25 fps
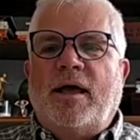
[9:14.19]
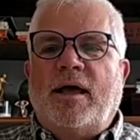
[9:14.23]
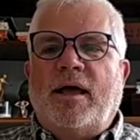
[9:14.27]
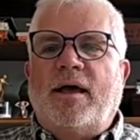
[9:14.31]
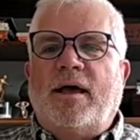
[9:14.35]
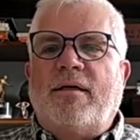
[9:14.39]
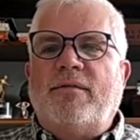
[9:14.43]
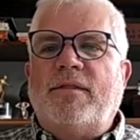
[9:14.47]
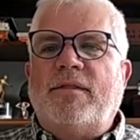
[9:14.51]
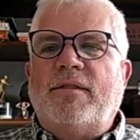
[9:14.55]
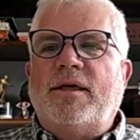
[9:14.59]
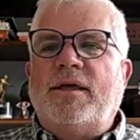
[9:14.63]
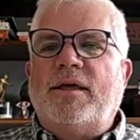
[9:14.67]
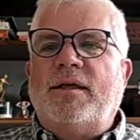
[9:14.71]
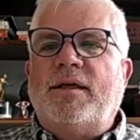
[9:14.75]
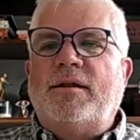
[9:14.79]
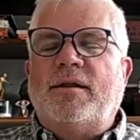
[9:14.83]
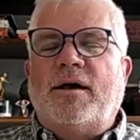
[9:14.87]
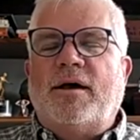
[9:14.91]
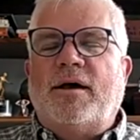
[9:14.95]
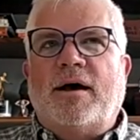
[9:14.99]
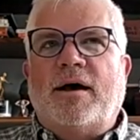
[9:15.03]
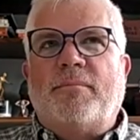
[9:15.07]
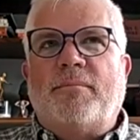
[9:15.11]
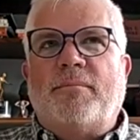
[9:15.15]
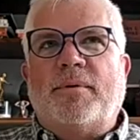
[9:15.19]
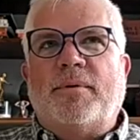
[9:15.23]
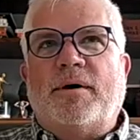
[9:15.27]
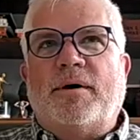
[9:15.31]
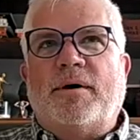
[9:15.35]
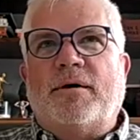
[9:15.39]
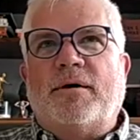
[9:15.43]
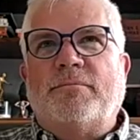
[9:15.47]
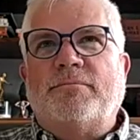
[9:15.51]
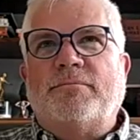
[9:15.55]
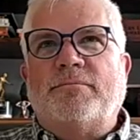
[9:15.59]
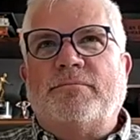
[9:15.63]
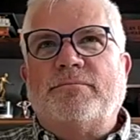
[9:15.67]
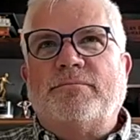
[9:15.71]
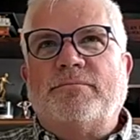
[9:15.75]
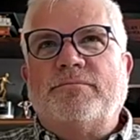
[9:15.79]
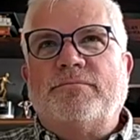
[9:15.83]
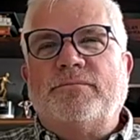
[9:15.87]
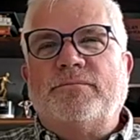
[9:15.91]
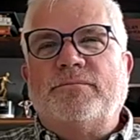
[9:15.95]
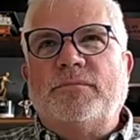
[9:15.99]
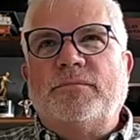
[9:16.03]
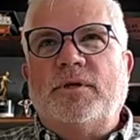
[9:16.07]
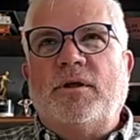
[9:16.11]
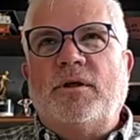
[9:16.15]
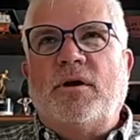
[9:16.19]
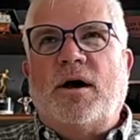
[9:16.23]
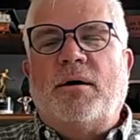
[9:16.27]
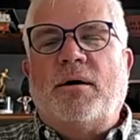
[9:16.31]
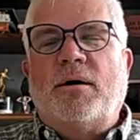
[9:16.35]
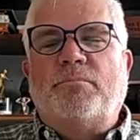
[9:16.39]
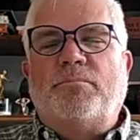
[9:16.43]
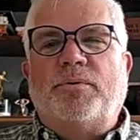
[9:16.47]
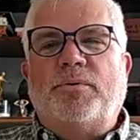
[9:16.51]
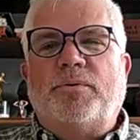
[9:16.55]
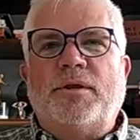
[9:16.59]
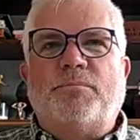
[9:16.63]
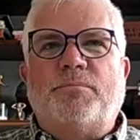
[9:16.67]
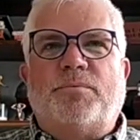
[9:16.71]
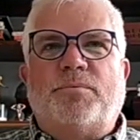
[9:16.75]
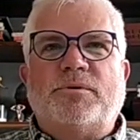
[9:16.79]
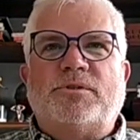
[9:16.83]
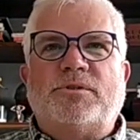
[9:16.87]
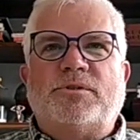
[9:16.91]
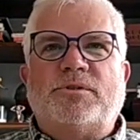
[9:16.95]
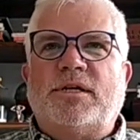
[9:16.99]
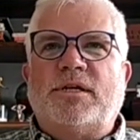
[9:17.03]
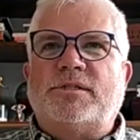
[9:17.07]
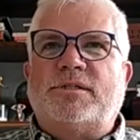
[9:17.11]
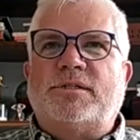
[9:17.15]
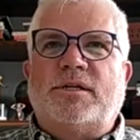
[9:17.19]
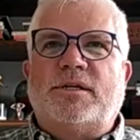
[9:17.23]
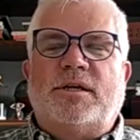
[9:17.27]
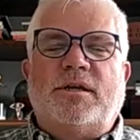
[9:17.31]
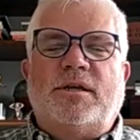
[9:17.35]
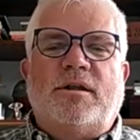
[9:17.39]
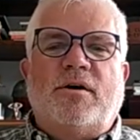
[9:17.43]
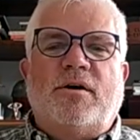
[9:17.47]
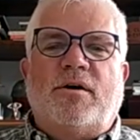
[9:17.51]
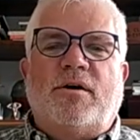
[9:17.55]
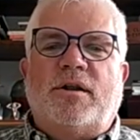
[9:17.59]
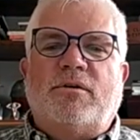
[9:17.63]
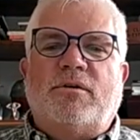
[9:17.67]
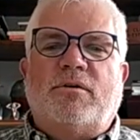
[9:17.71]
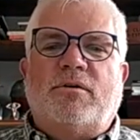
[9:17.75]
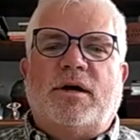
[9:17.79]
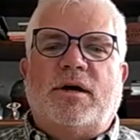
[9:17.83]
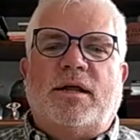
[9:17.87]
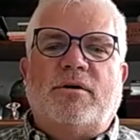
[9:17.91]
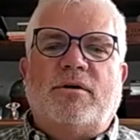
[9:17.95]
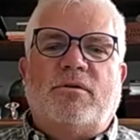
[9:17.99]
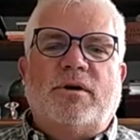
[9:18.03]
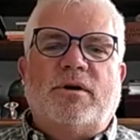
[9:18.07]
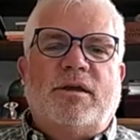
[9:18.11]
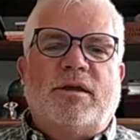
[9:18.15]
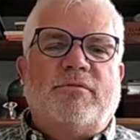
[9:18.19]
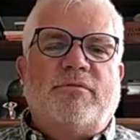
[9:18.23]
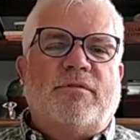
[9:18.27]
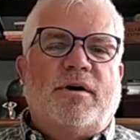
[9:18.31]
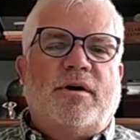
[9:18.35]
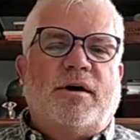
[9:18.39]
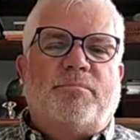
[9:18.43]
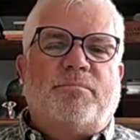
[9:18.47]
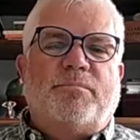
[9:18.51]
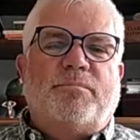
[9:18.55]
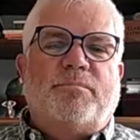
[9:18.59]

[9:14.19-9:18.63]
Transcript: And then I'm pretty persistent. I don't give up.